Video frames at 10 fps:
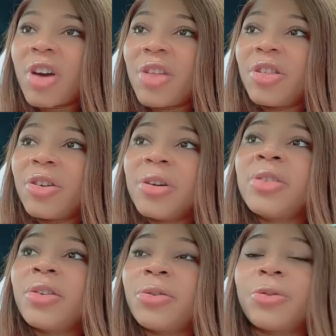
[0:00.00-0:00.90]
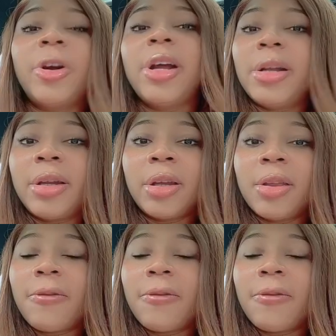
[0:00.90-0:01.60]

that there is a friend